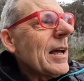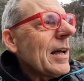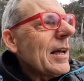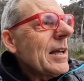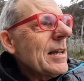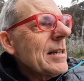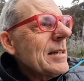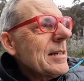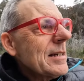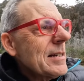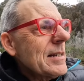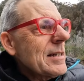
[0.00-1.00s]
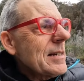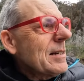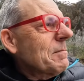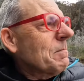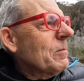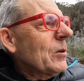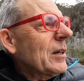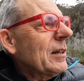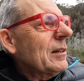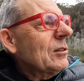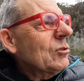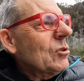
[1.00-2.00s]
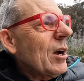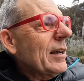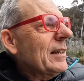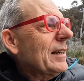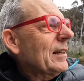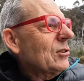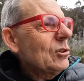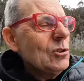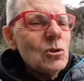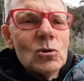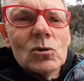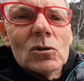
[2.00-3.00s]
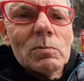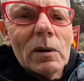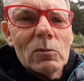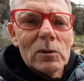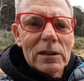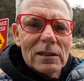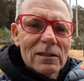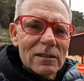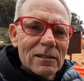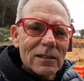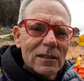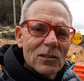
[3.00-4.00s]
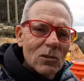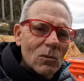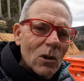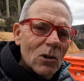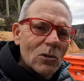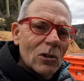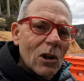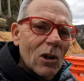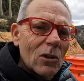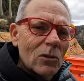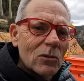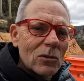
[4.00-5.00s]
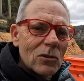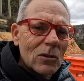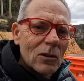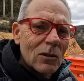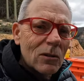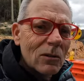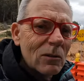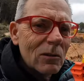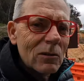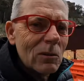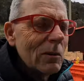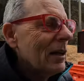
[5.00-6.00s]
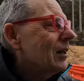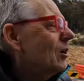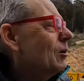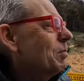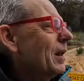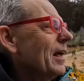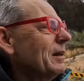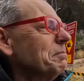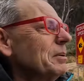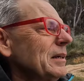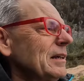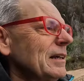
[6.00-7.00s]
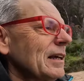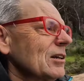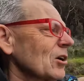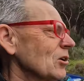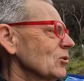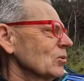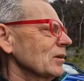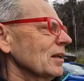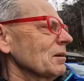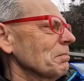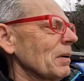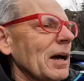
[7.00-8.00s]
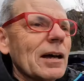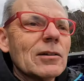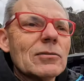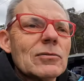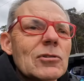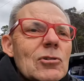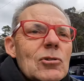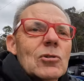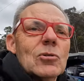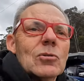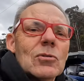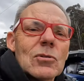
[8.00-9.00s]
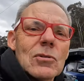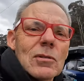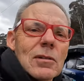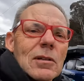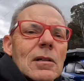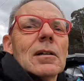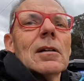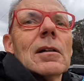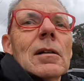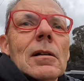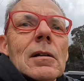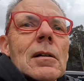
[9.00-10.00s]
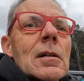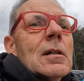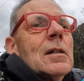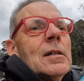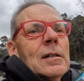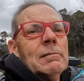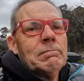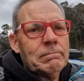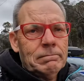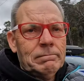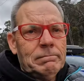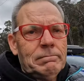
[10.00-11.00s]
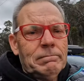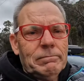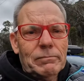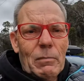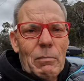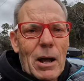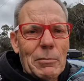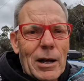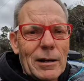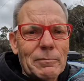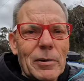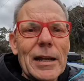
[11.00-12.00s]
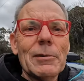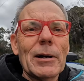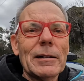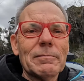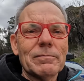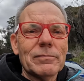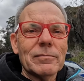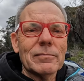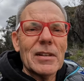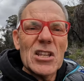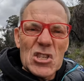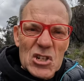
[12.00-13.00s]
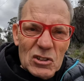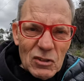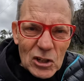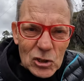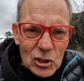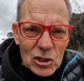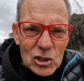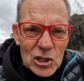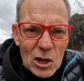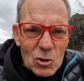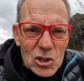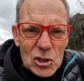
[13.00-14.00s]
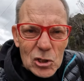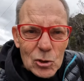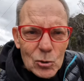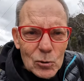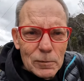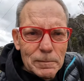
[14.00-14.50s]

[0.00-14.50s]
And we're trying to get to Nunes, but it's a road closed, so it looks like we're going to go to plan B and go to another part of Nunes. Bummer. But anyway, the adventure shall continue.